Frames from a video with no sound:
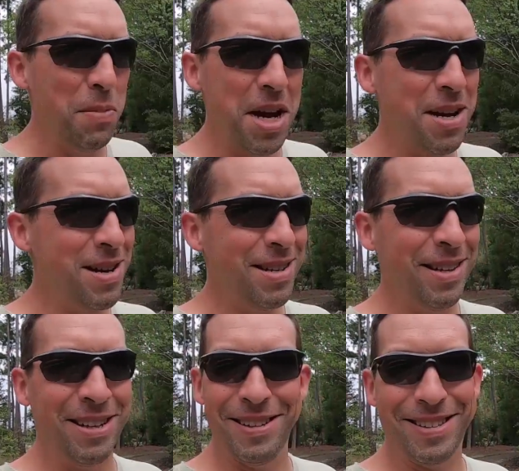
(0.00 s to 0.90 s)
man,
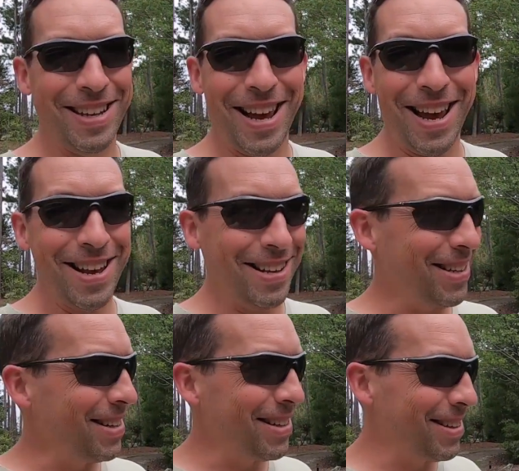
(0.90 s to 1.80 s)
today,
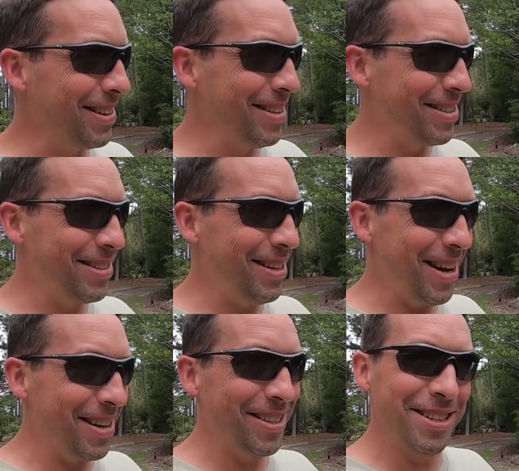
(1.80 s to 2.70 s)
this is
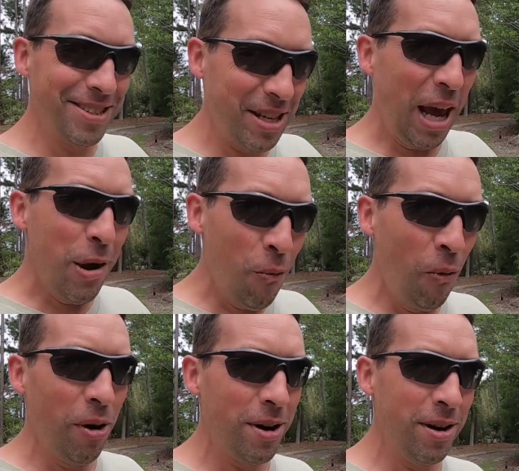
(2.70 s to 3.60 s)
it. This is day
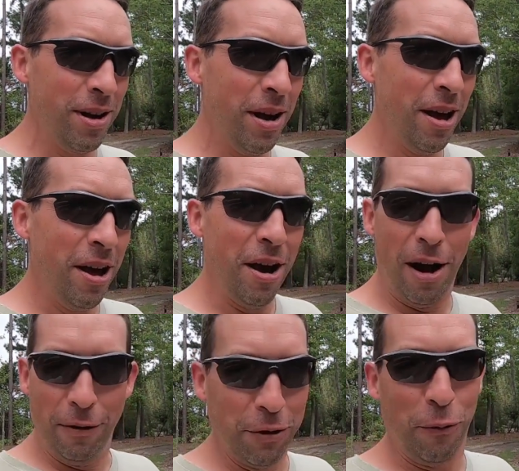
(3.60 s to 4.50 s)
one
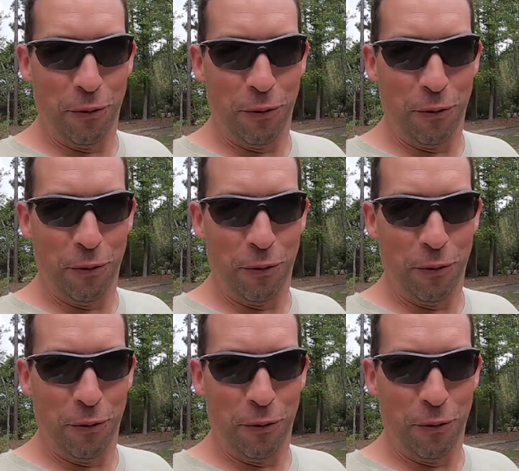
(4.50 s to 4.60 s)
of the